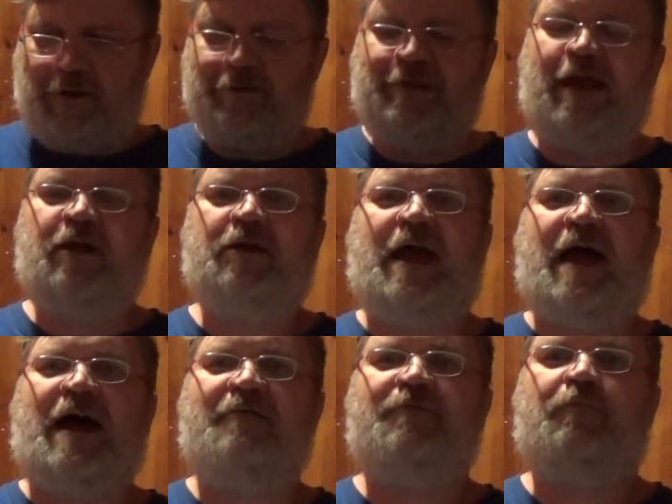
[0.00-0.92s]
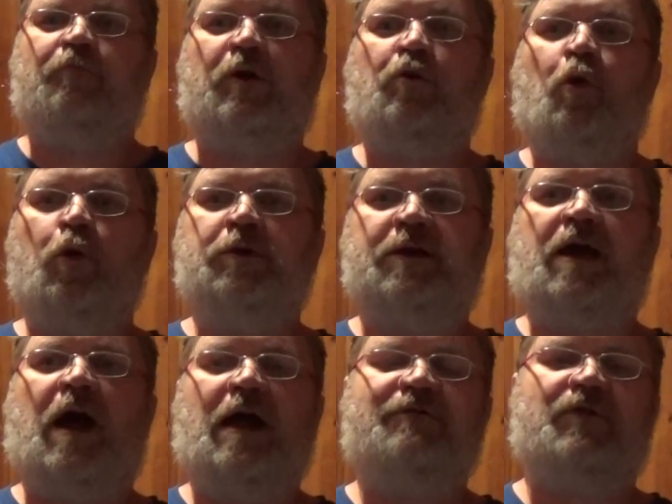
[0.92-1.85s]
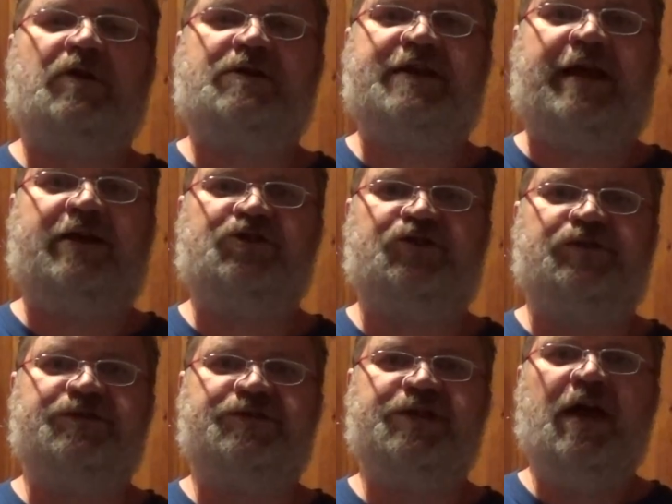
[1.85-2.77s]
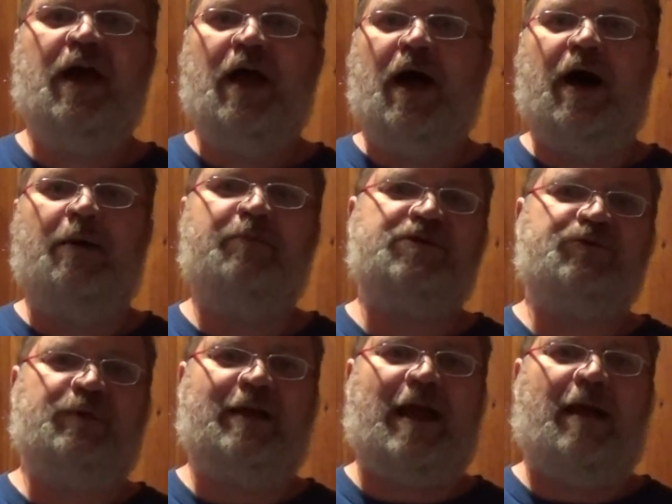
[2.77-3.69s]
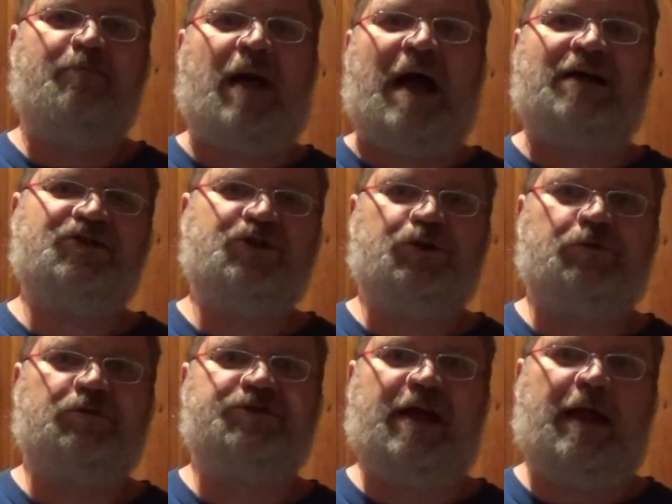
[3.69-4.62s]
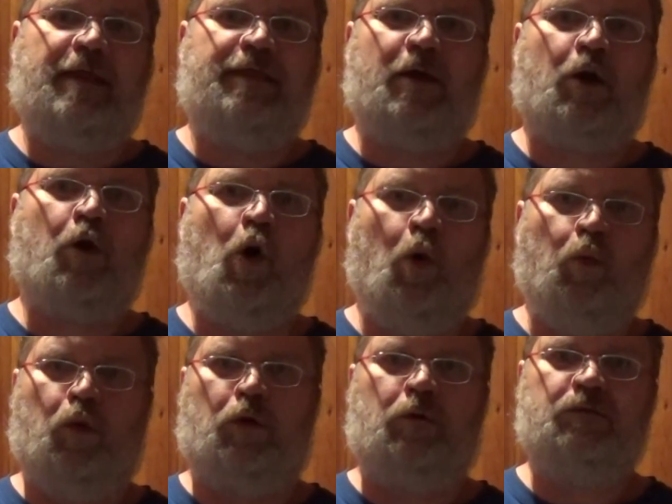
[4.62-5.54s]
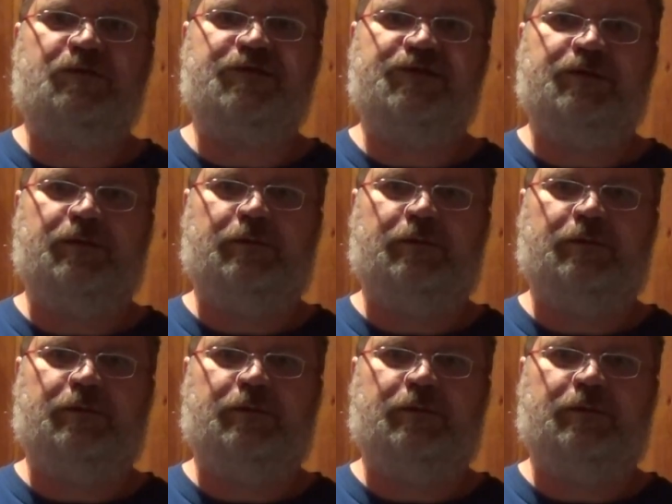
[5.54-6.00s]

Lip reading: they could have recorded conversations between ambassadors and their homeworlds.